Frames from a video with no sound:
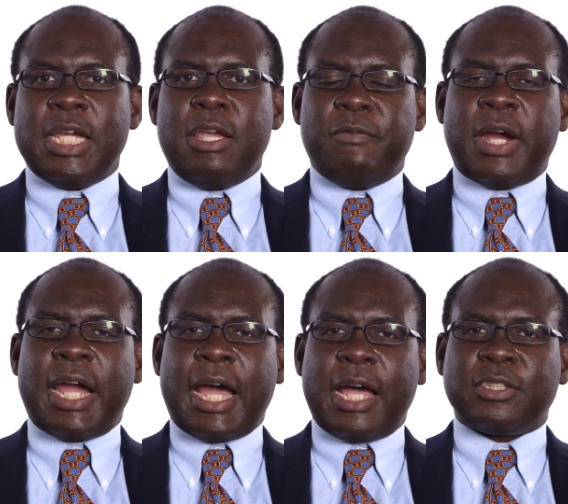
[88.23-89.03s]
If I
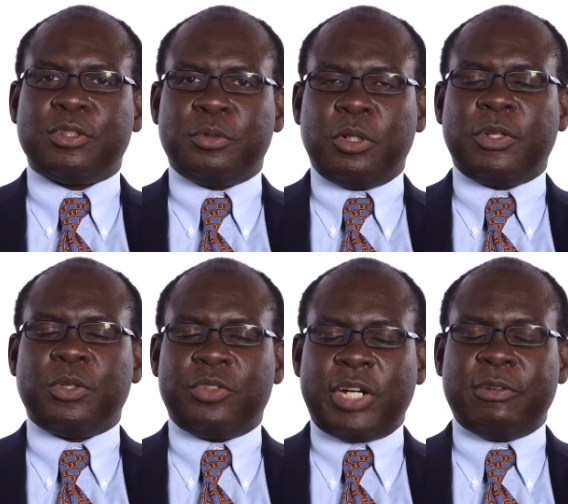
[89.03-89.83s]
ask the rover
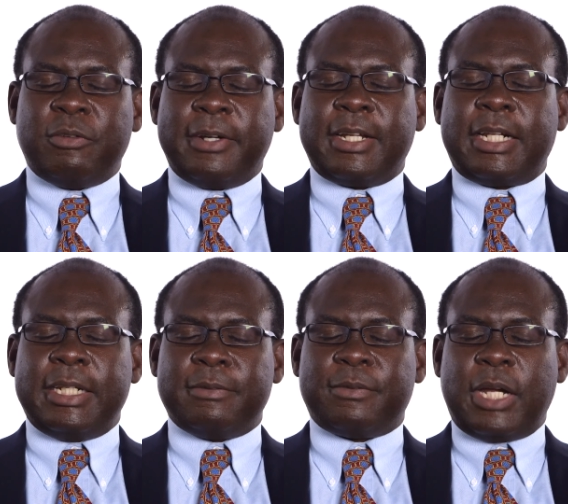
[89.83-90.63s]
to drive over a
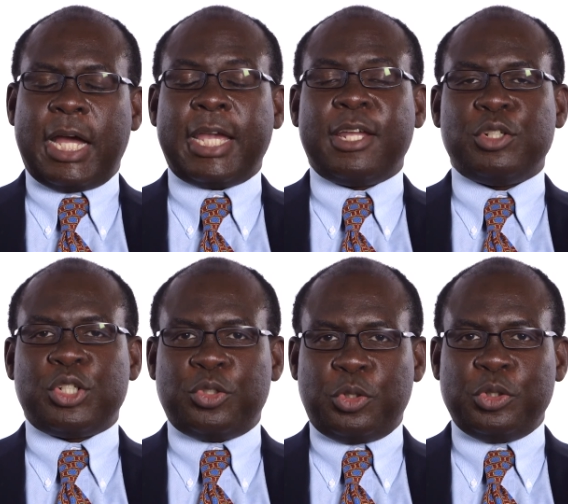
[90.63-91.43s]
cliff, I can
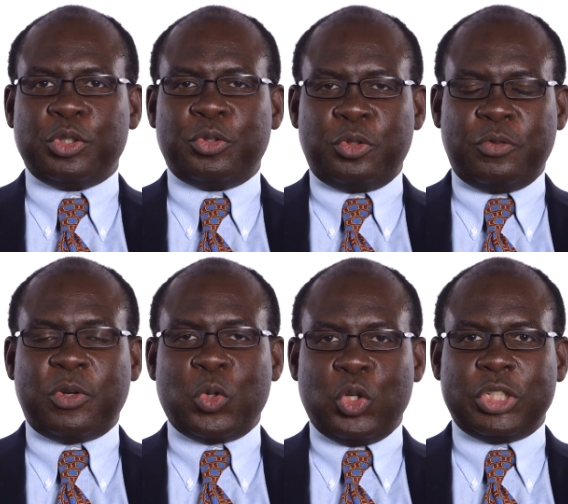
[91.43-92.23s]
assure you the rover
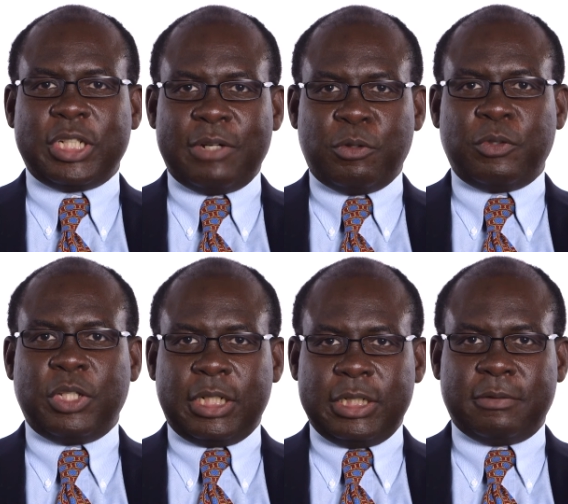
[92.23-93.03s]
will not drive over
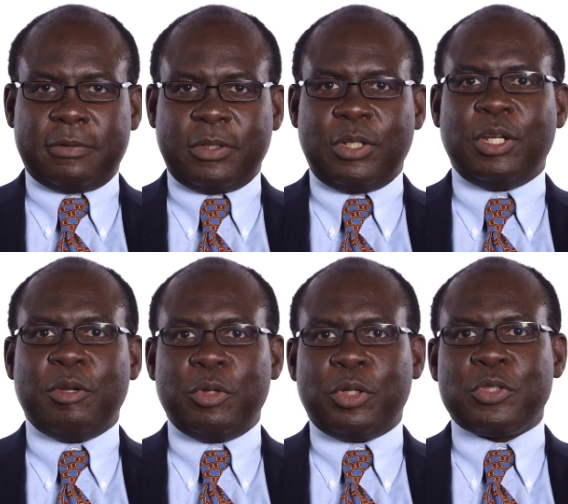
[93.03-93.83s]
the cliff
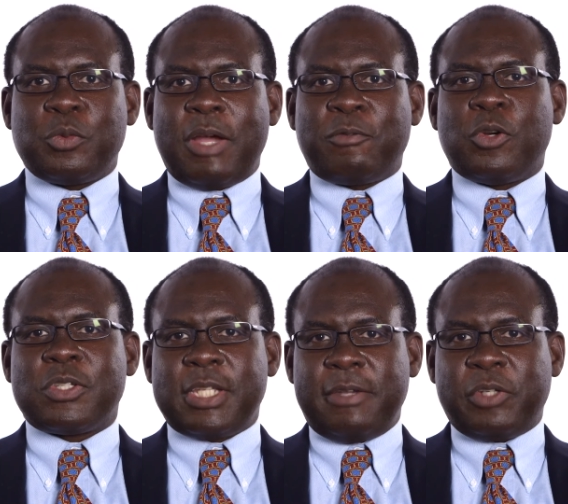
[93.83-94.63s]
because we have got
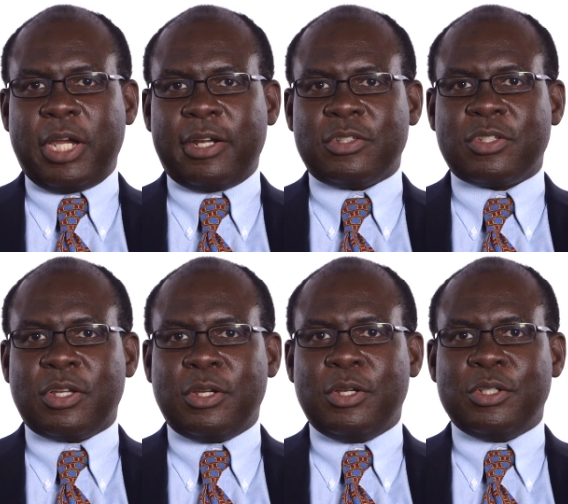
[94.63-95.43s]
safeguards.
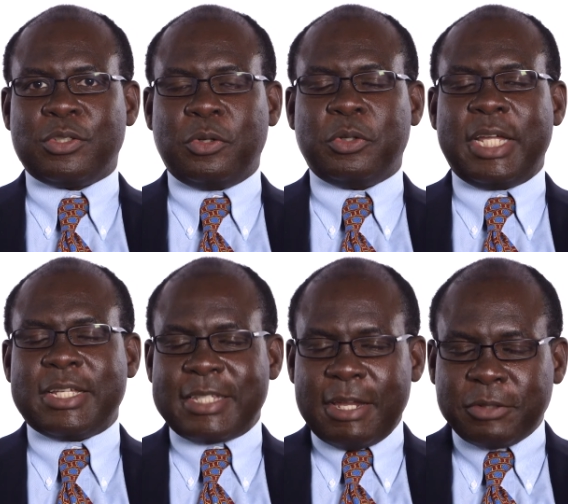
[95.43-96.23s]
So there are
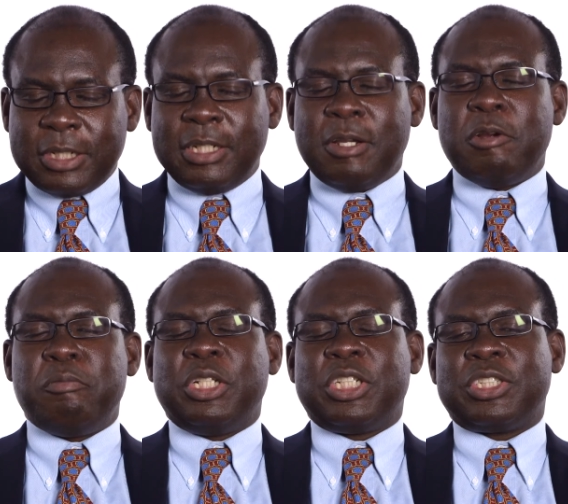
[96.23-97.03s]
safety
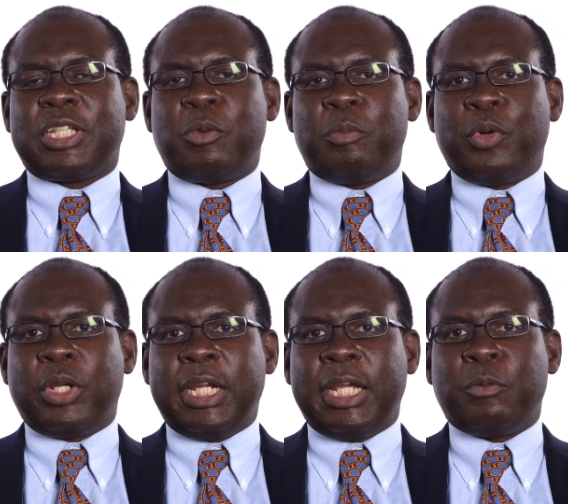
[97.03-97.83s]
measures that we put
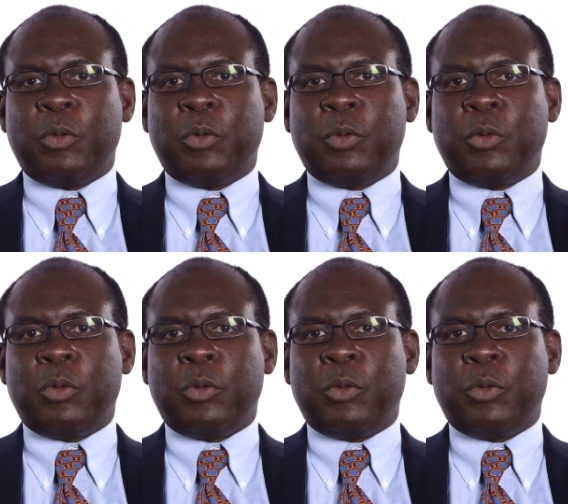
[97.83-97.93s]
in it.